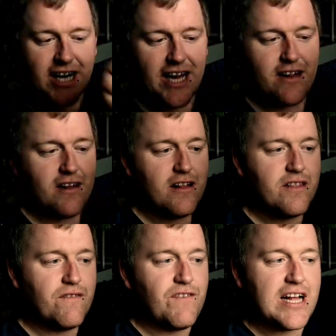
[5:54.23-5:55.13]
Again,
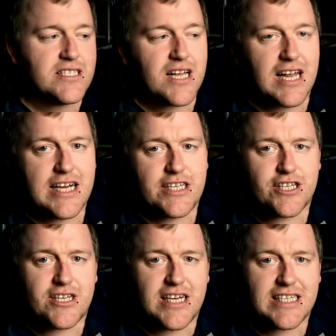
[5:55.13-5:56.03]
the
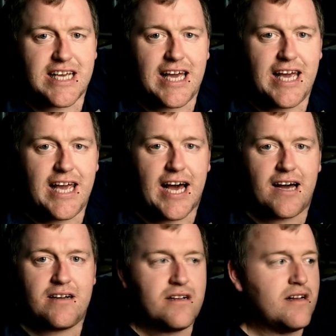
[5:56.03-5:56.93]
ventilation is
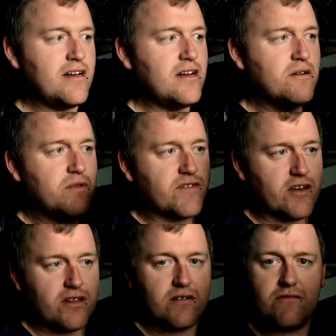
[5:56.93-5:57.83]
here. We've
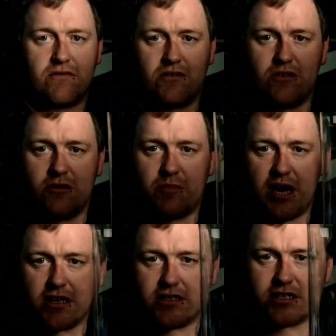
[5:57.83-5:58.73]
got the cork
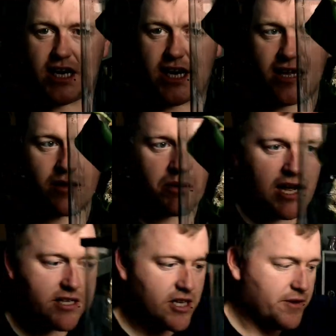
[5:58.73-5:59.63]
bag just there and the
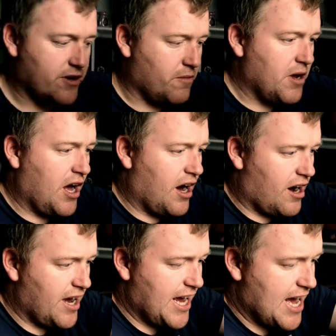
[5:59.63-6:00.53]
plant going up.
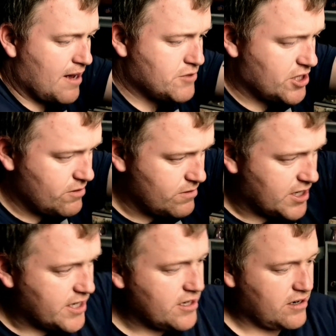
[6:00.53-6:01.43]
I
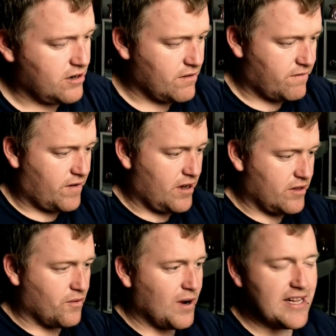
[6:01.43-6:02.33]
absolutely love
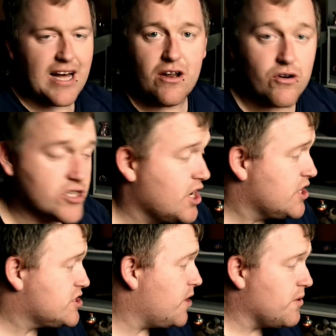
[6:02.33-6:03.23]
the way that looks.
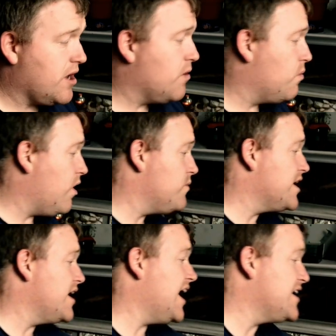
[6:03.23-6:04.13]
So what are
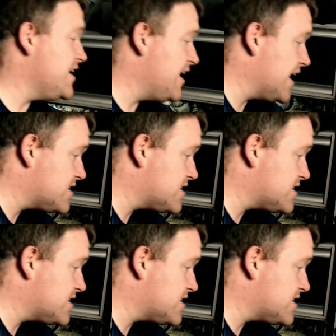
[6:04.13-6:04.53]
we going to add in